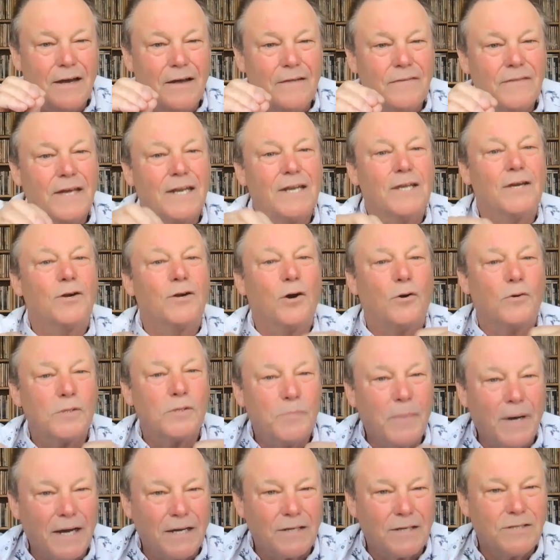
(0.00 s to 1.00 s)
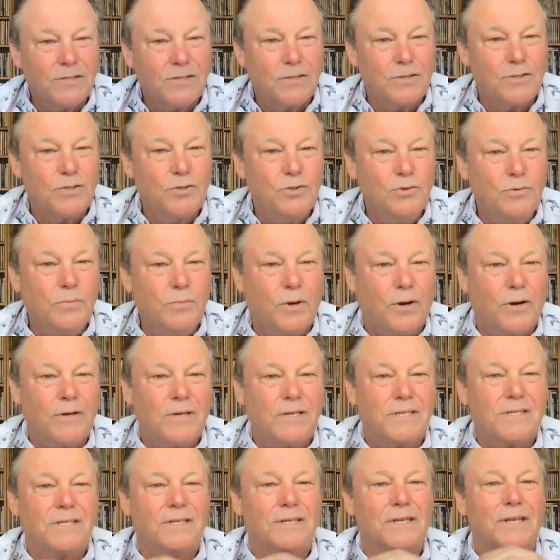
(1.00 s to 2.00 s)
And then it goes back to the two
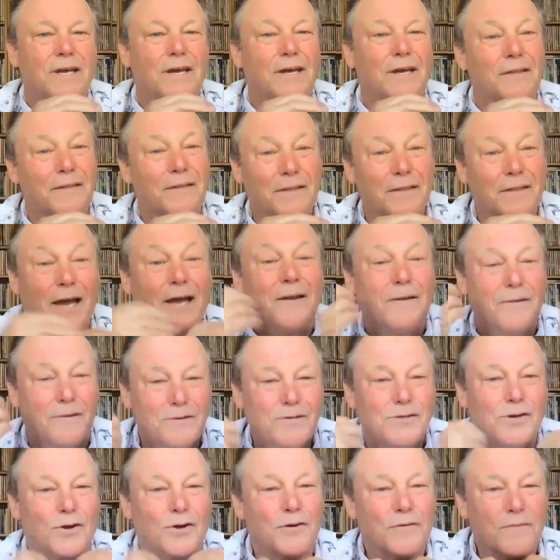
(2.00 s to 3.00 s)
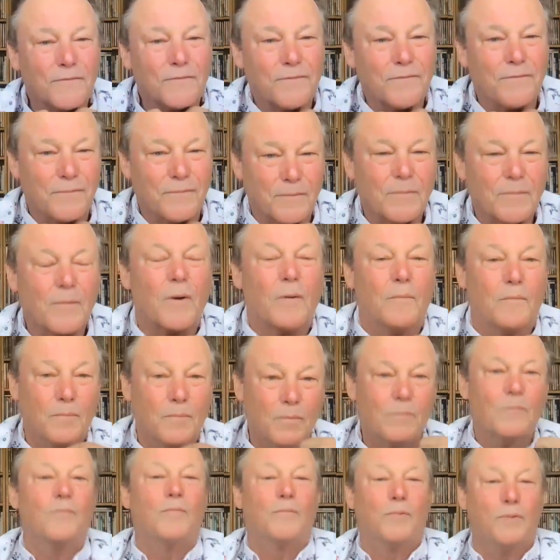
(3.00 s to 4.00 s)
boys and that sort of,
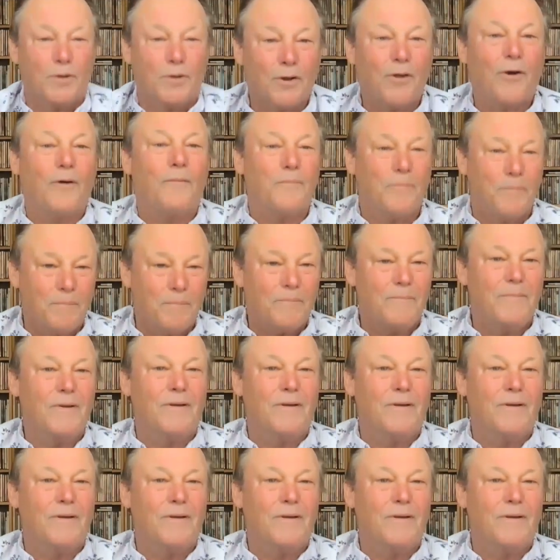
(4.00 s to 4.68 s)
you know,